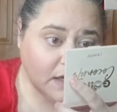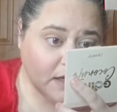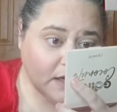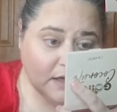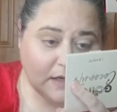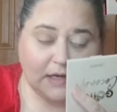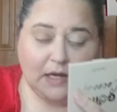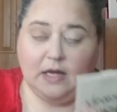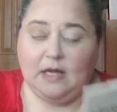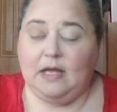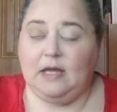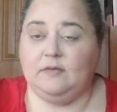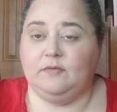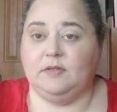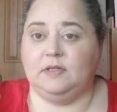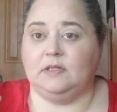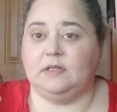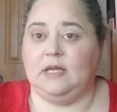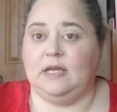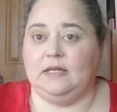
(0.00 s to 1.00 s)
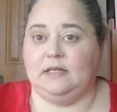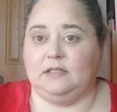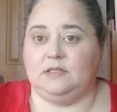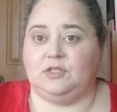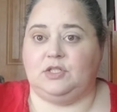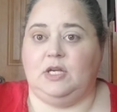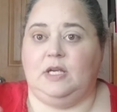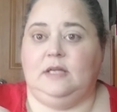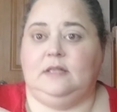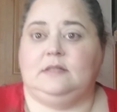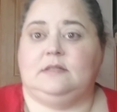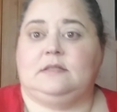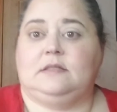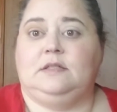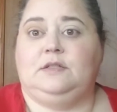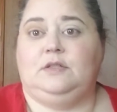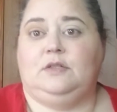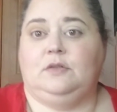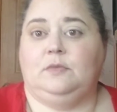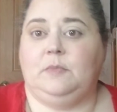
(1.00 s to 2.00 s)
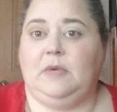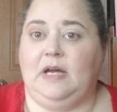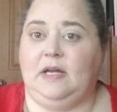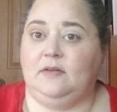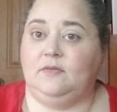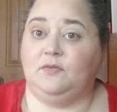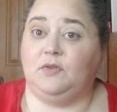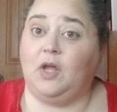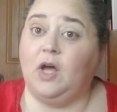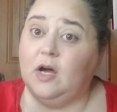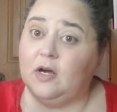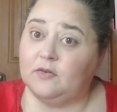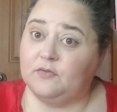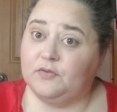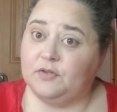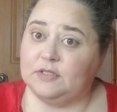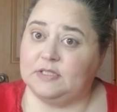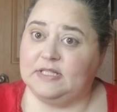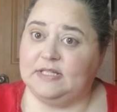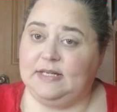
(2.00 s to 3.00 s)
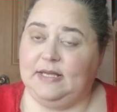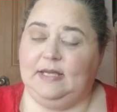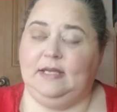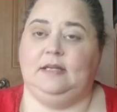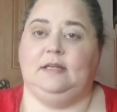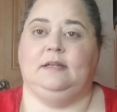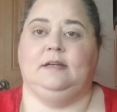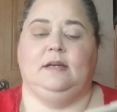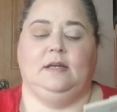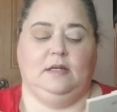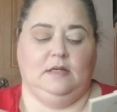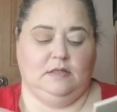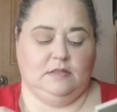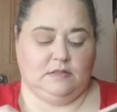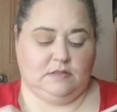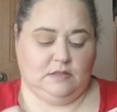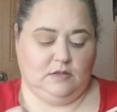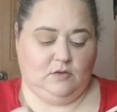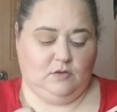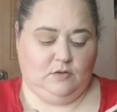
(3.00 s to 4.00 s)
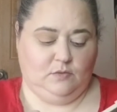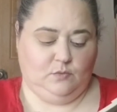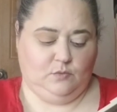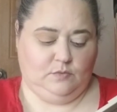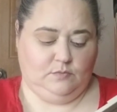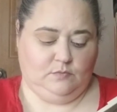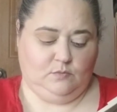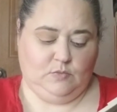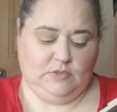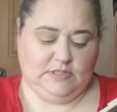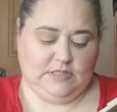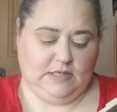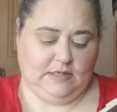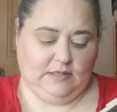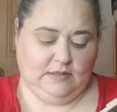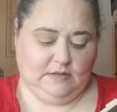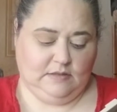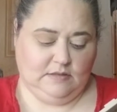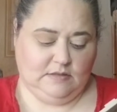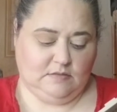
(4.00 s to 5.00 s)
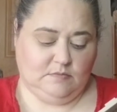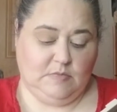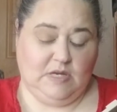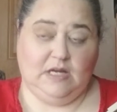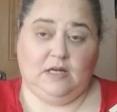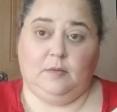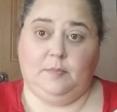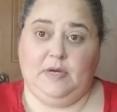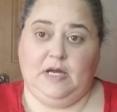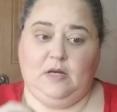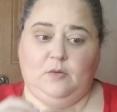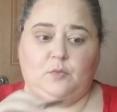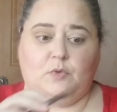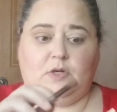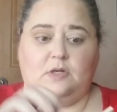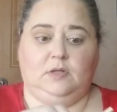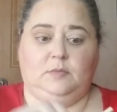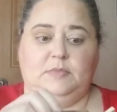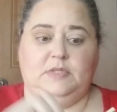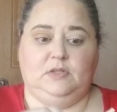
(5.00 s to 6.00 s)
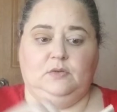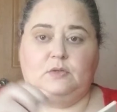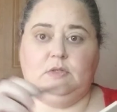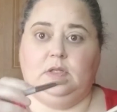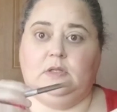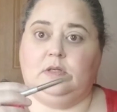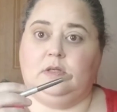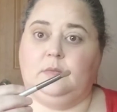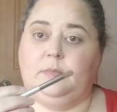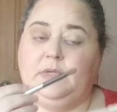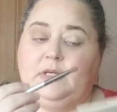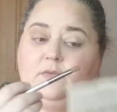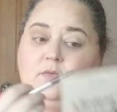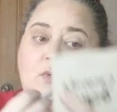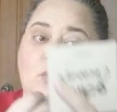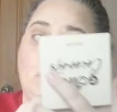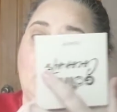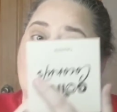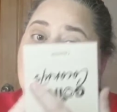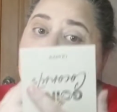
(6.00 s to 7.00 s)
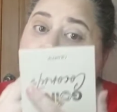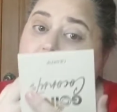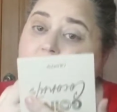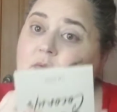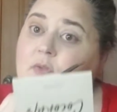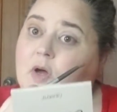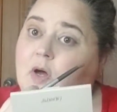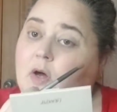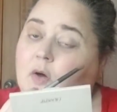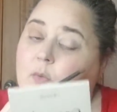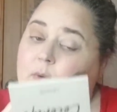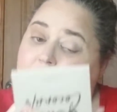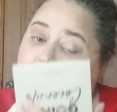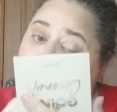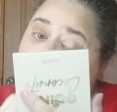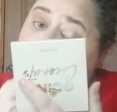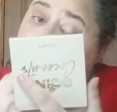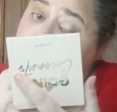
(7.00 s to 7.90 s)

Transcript: and I haven't had a chance to do my vlog for today, so once I get this makeup on, we're going to be doing a little bit of a workout in the hallway.